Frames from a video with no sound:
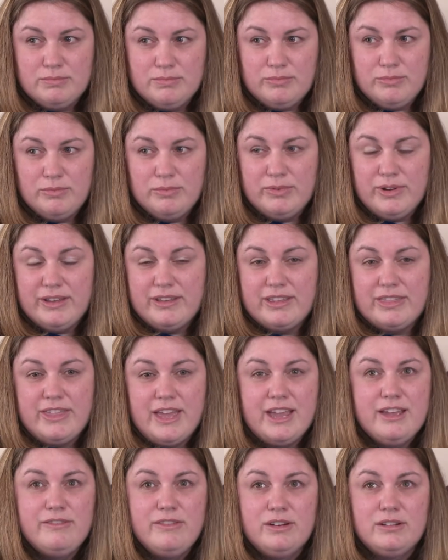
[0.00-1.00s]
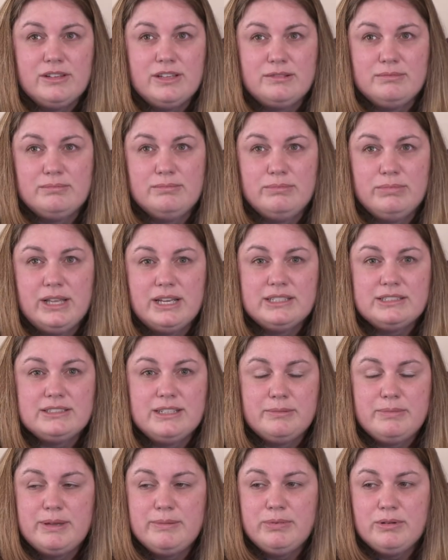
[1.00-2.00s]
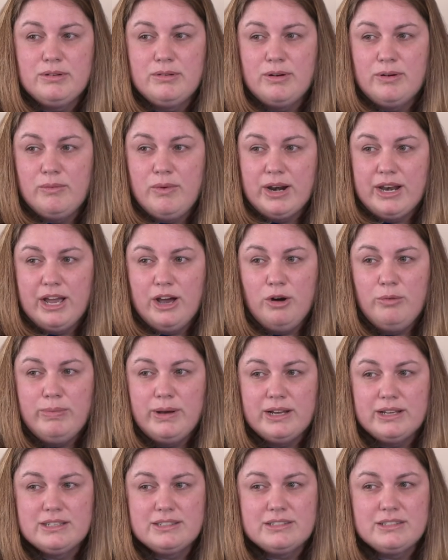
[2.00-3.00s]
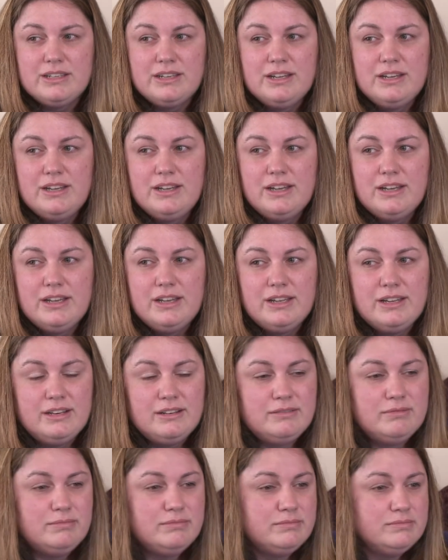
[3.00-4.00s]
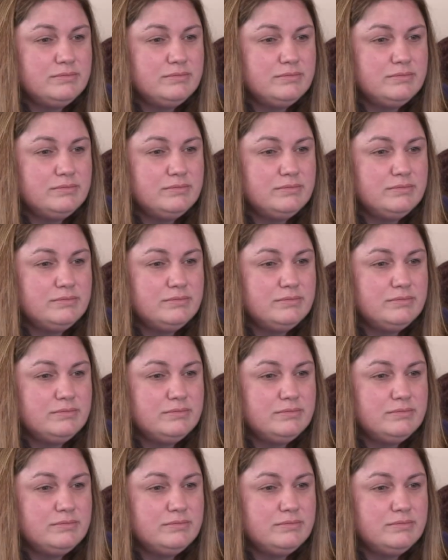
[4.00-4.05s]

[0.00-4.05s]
really thankful and blessed that people want to help us and